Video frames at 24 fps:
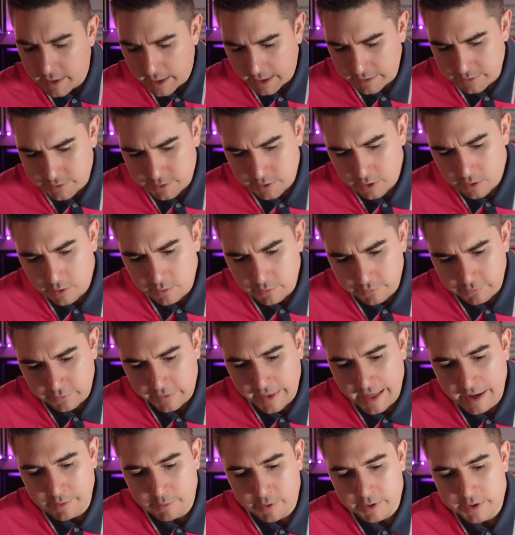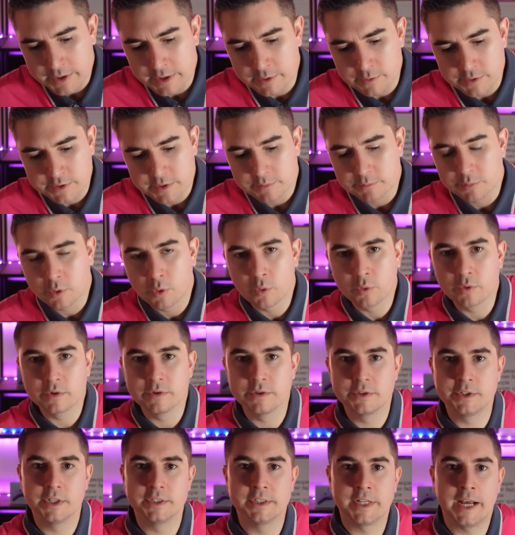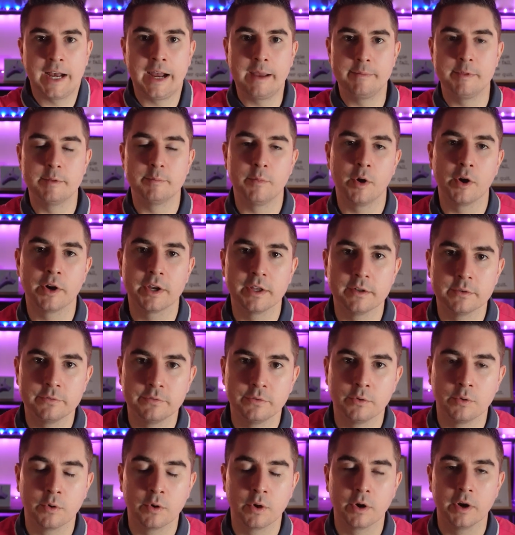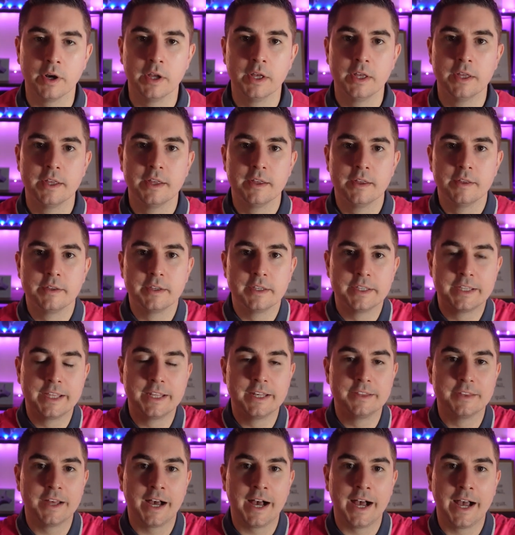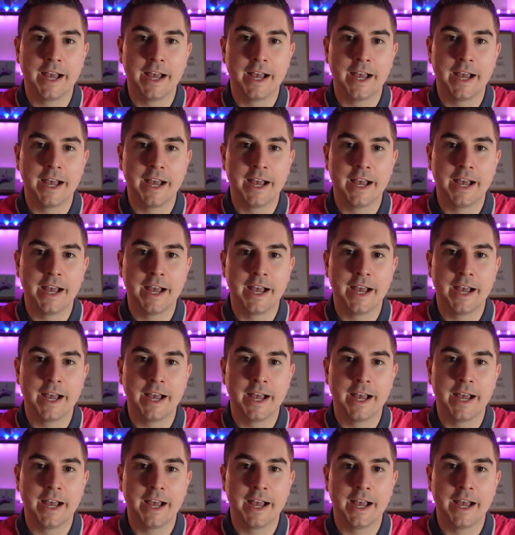And so for that one, it was important to time the market for getting the